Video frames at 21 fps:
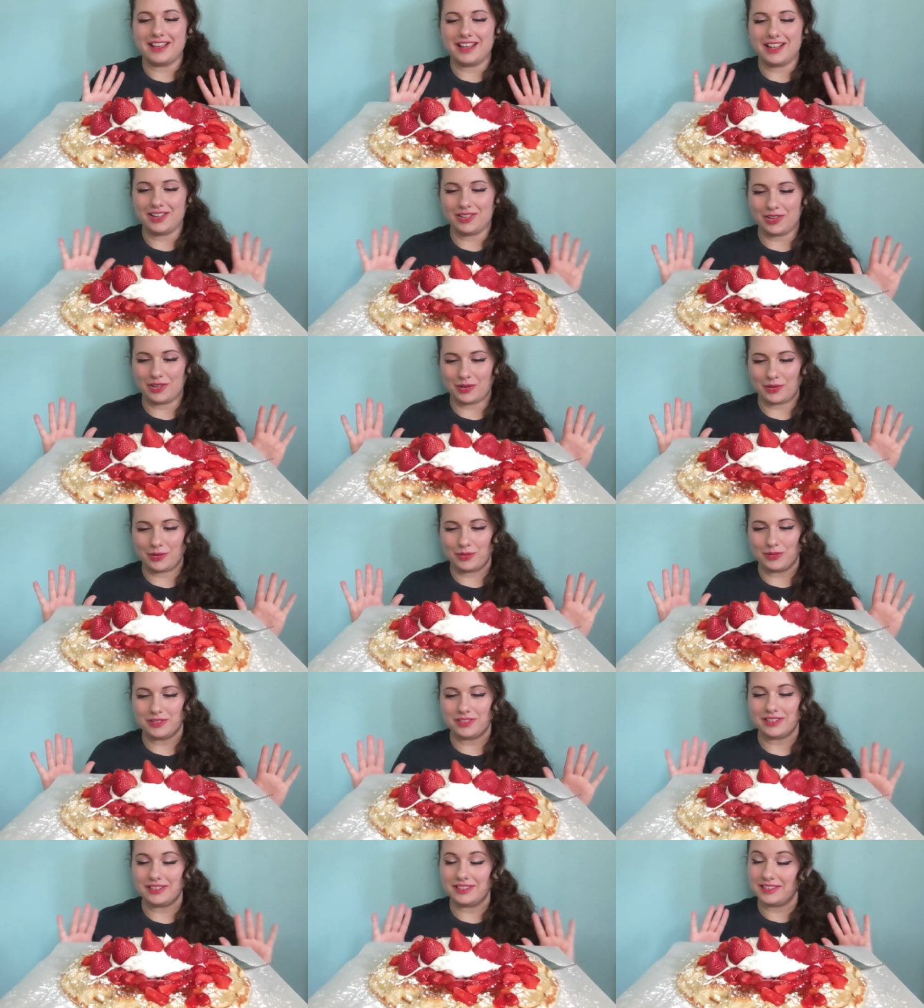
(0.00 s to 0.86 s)
Hello.
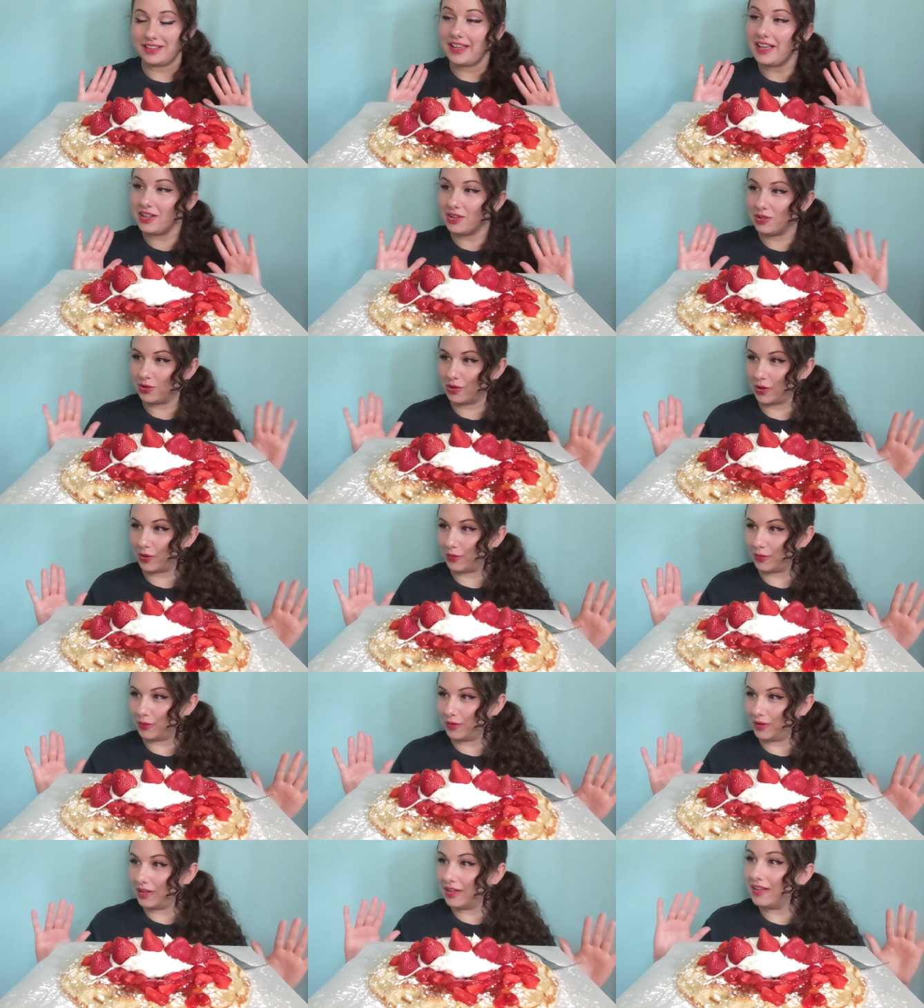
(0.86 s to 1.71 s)
Just say
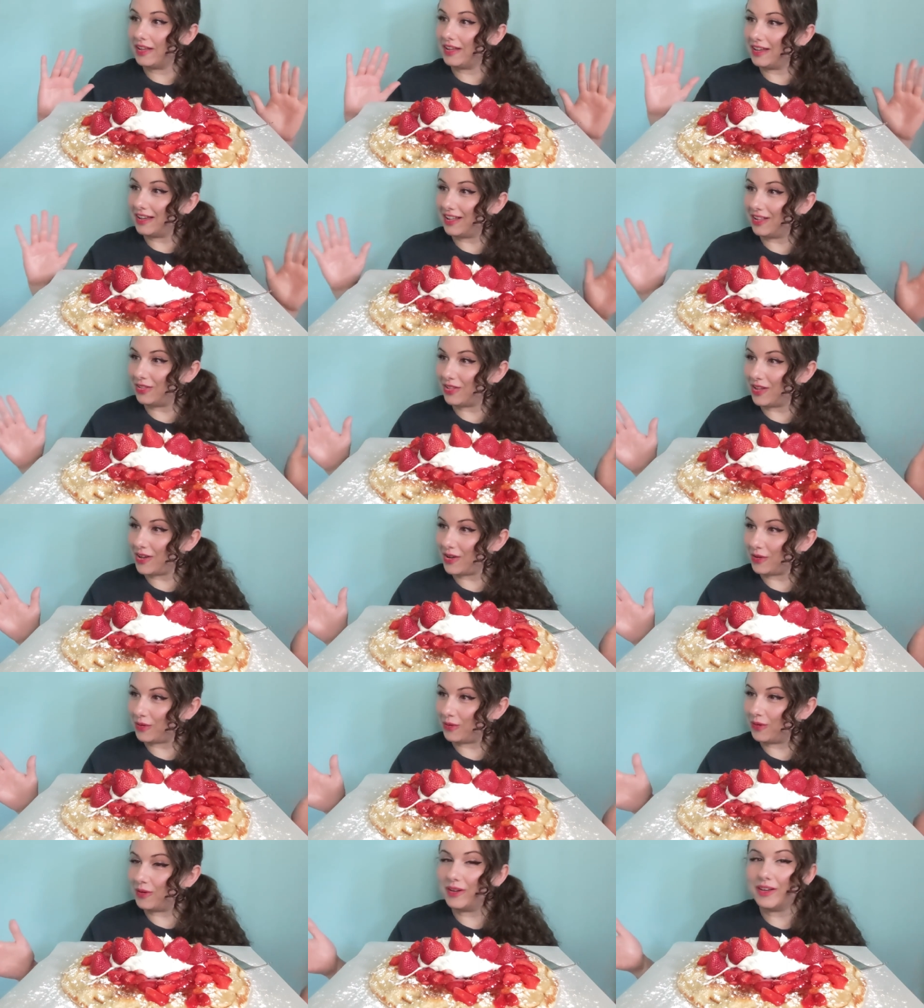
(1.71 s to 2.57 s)
hello.
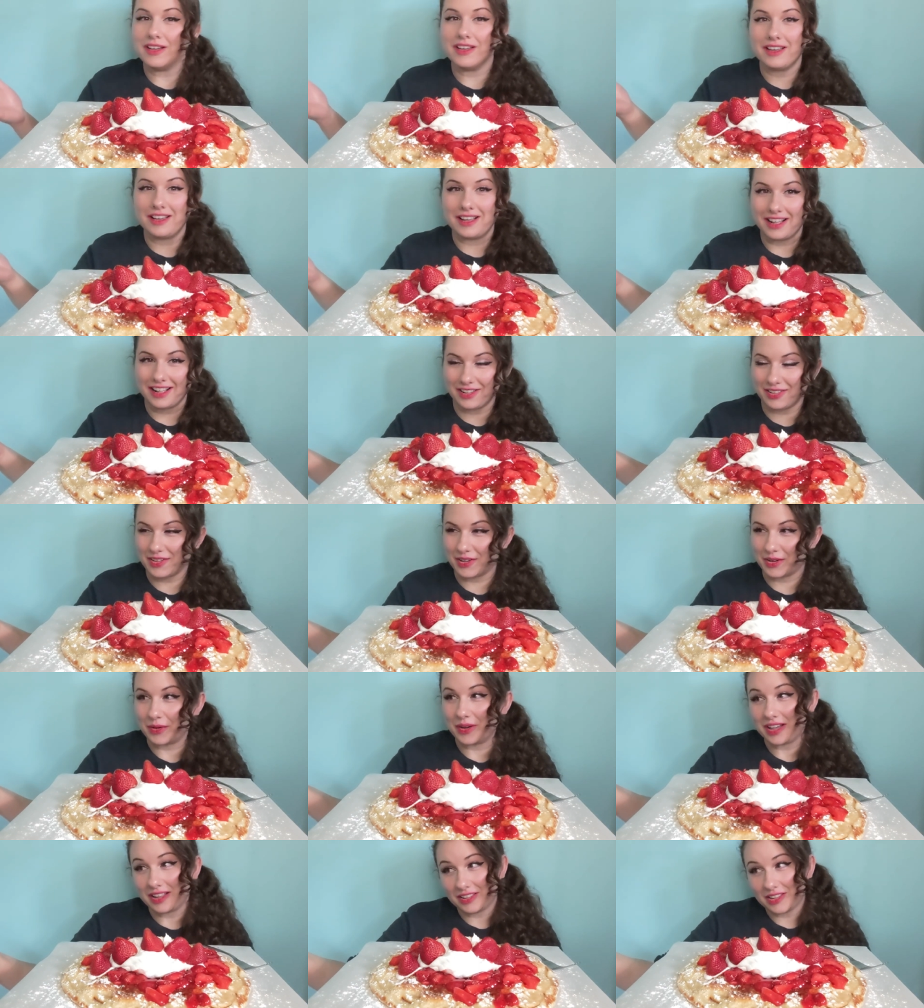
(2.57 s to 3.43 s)
Hello.
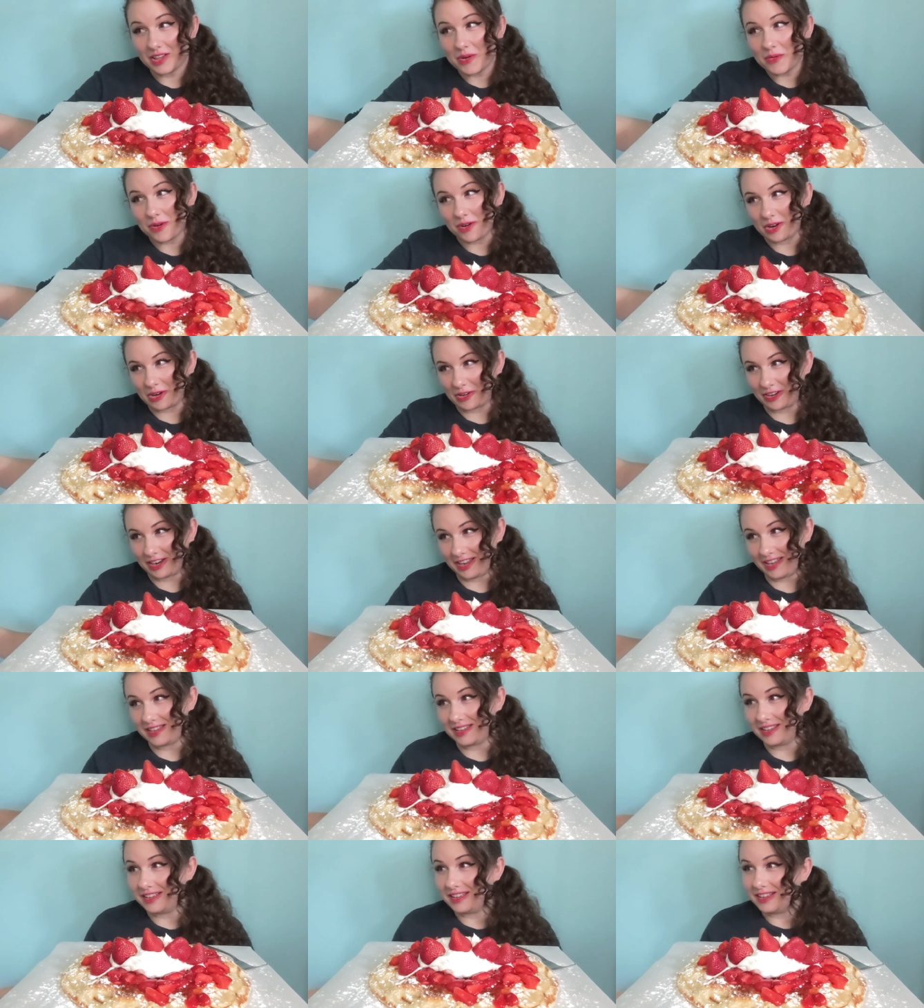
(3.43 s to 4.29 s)
Hello. Hello,
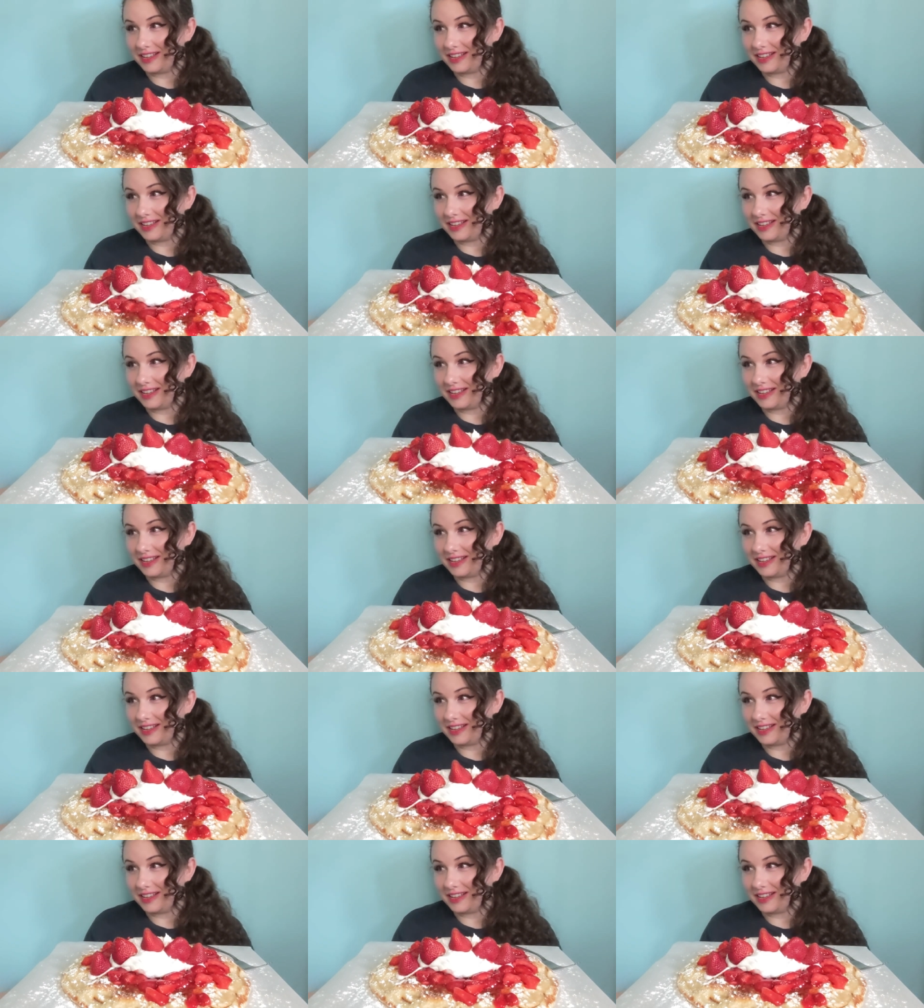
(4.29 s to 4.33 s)
Ari.